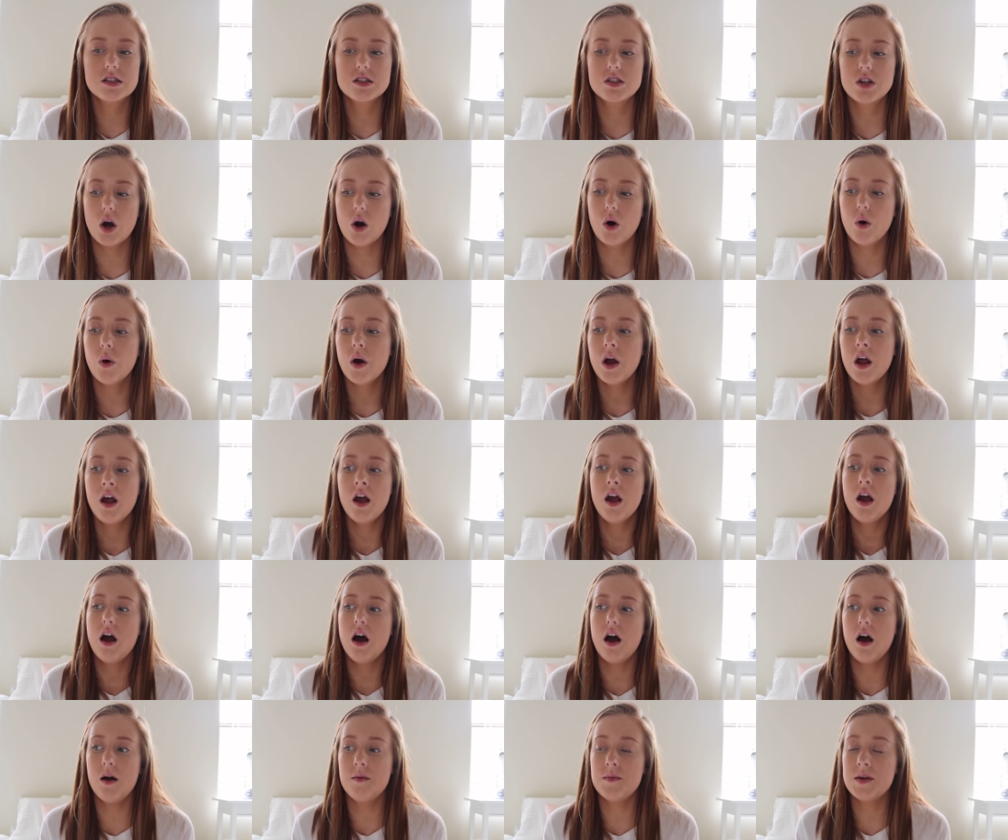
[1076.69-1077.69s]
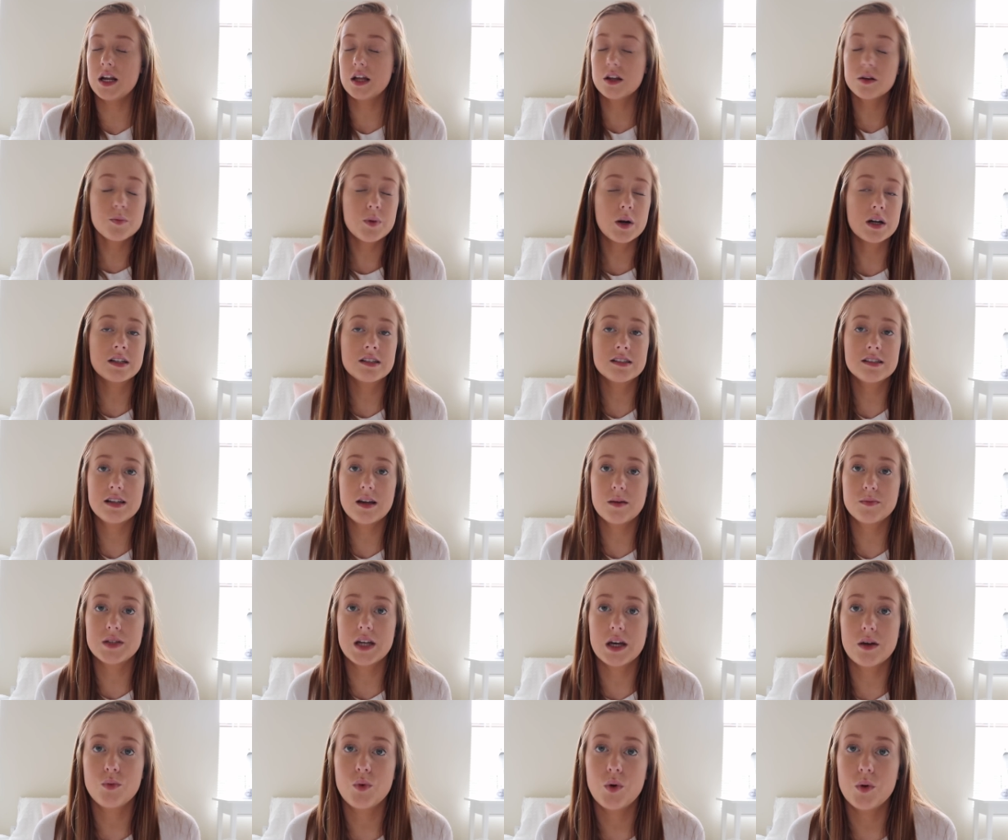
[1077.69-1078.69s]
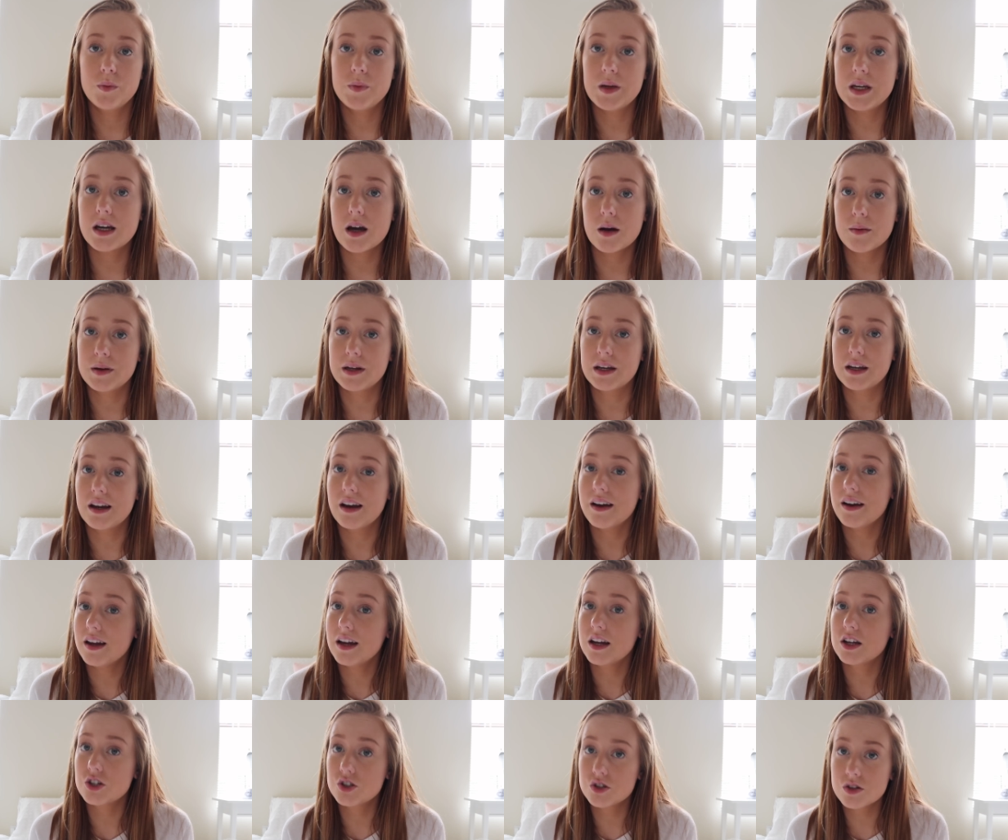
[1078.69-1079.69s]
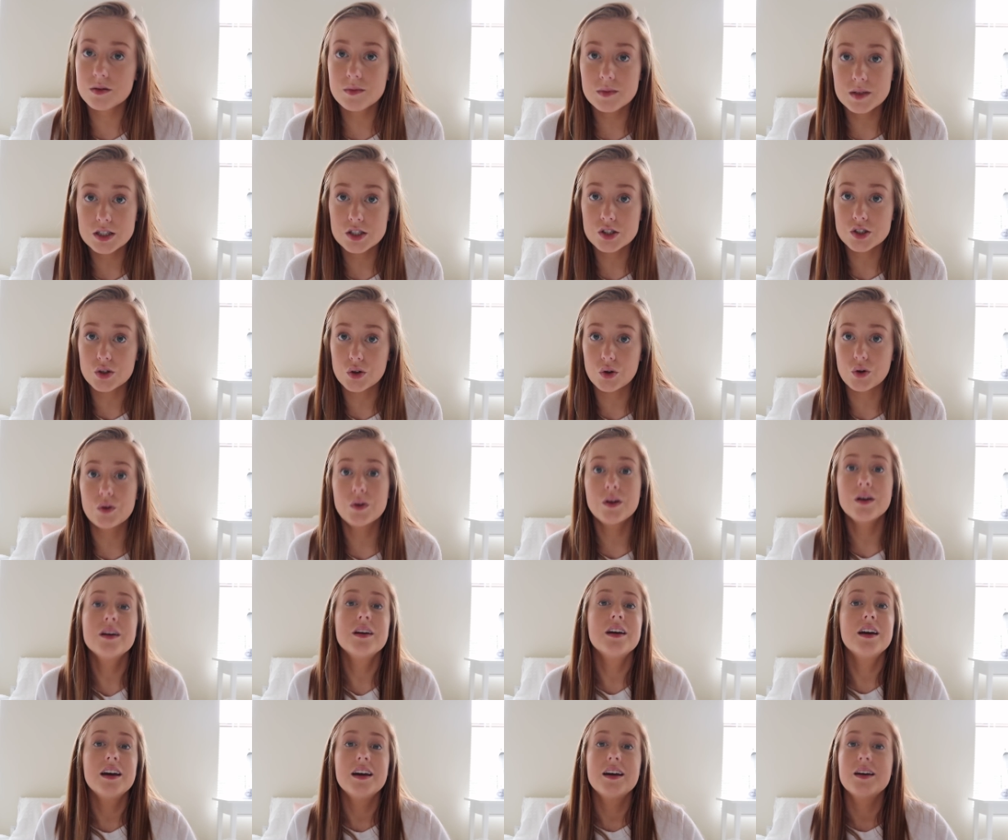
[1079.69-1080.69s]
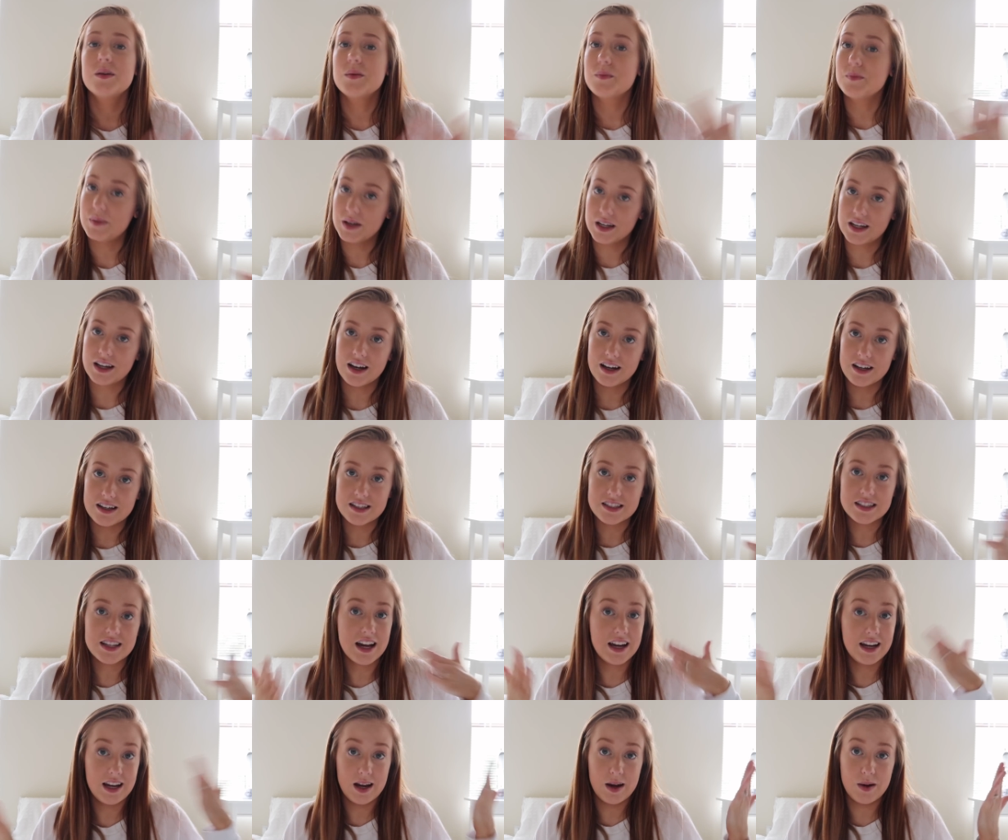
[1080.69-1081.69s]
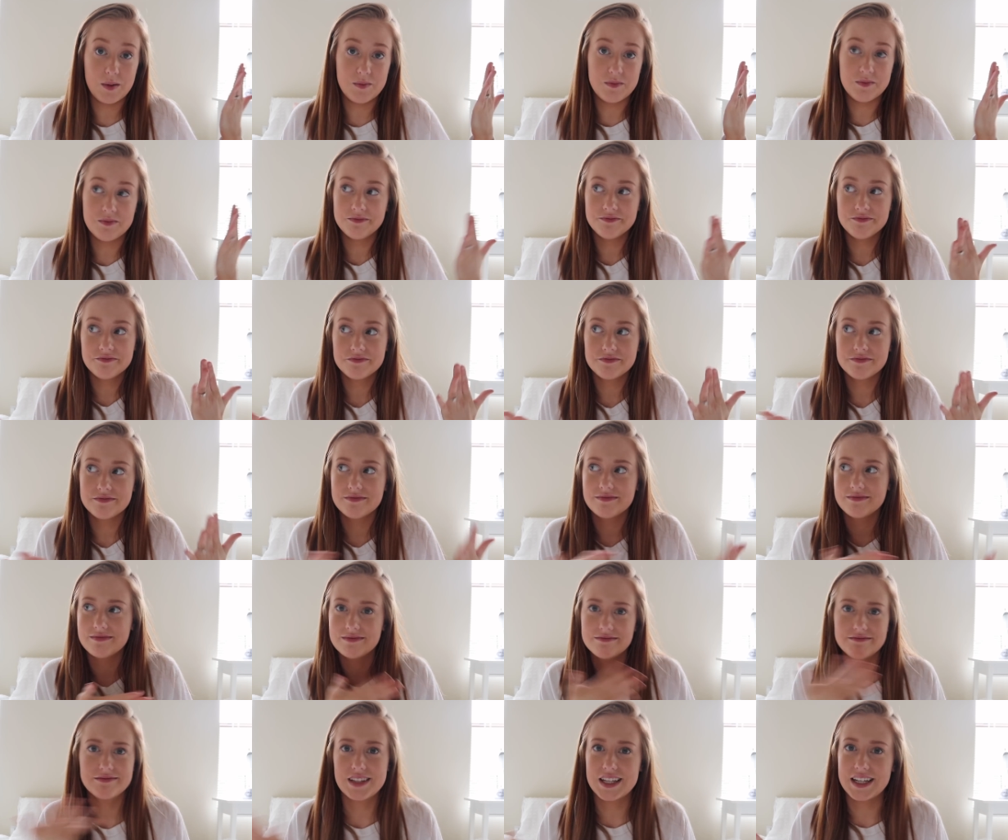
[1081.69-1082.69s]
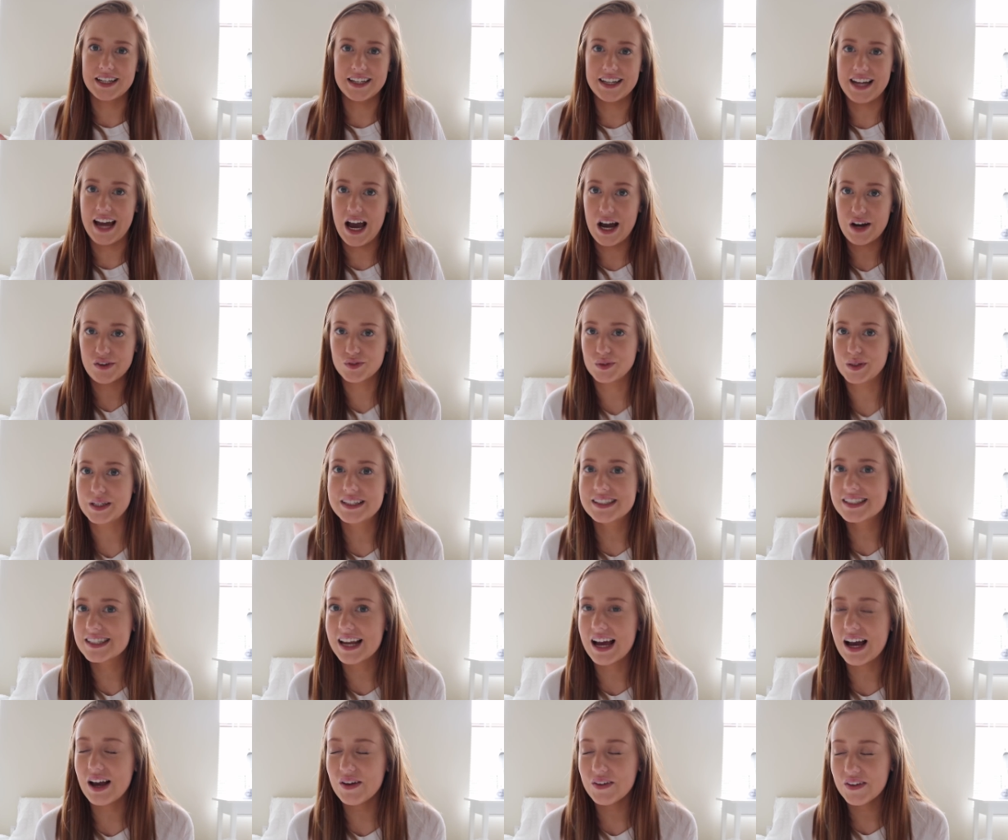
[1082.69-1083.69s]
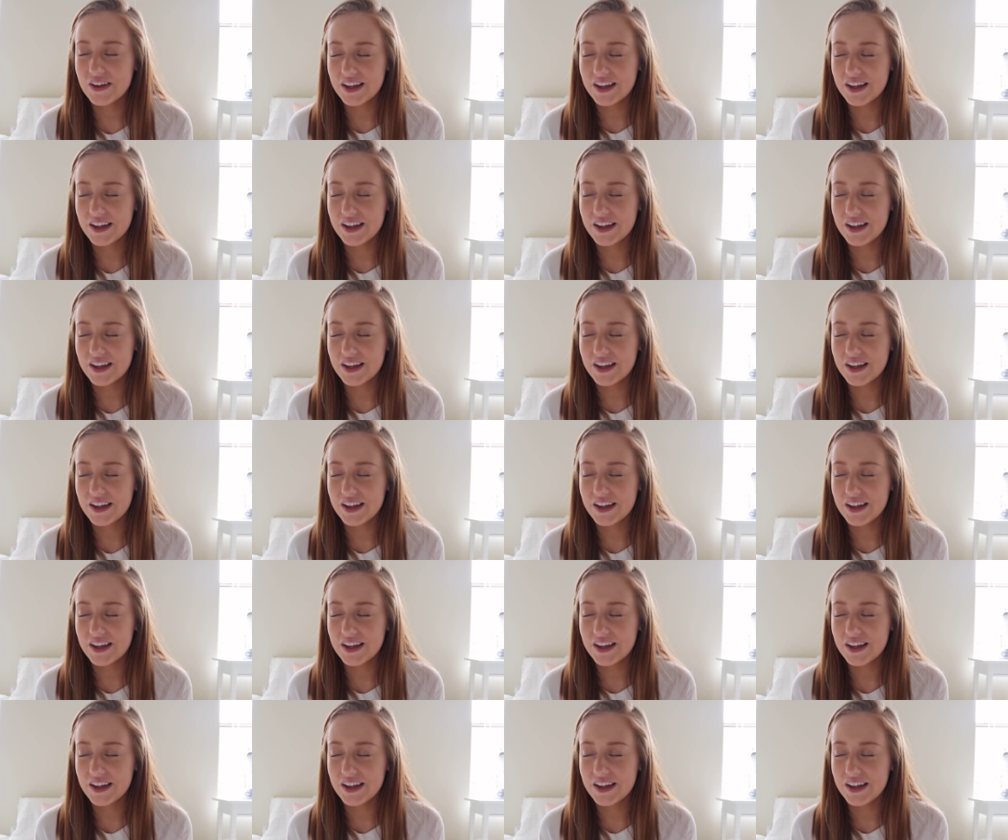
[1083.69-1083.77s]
So another pregnancy update will be coming extremely soon because I am 10.5 weeks now.